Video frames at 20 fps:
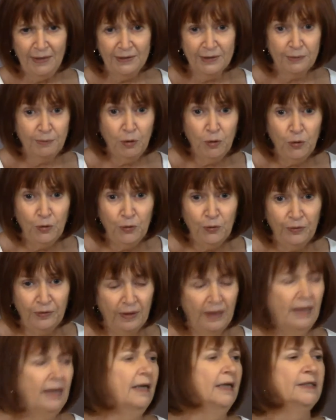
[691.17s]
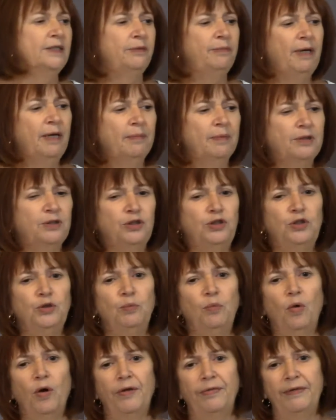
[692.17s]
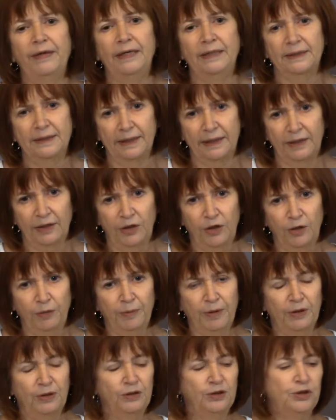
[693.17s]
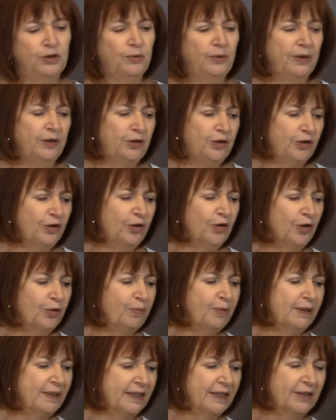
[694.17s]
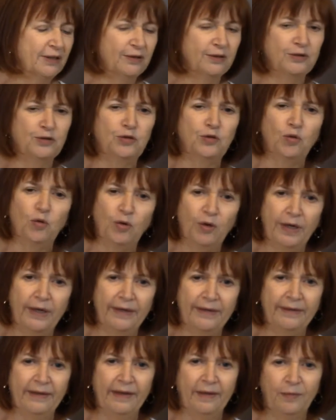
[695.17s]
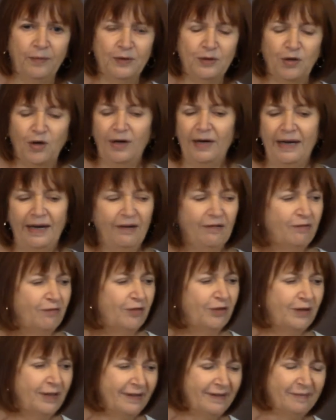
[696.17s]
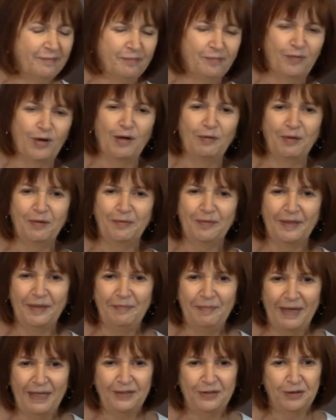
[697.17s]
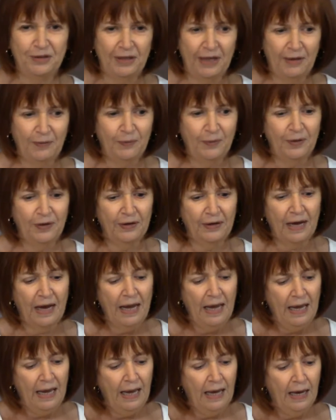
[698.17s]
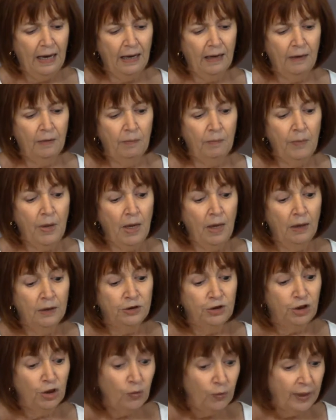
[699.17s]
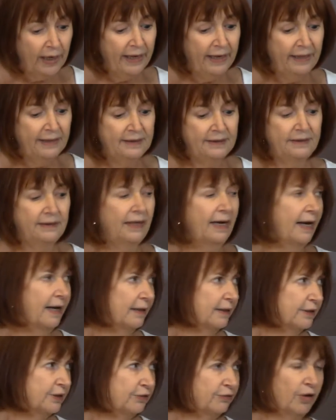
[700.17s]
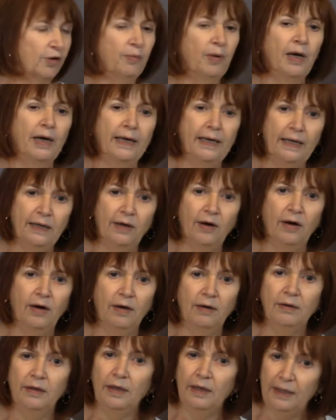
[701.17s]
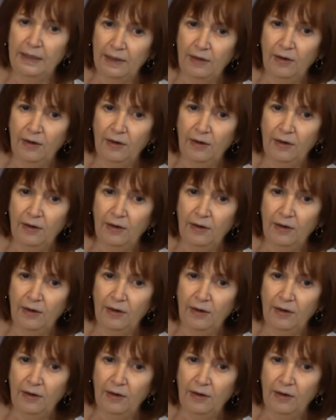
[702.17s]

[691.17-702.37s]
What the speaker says: smooth, to be able to do more things like a human could do. And your particular story that was on every probably major network showcased the Atlas robot in our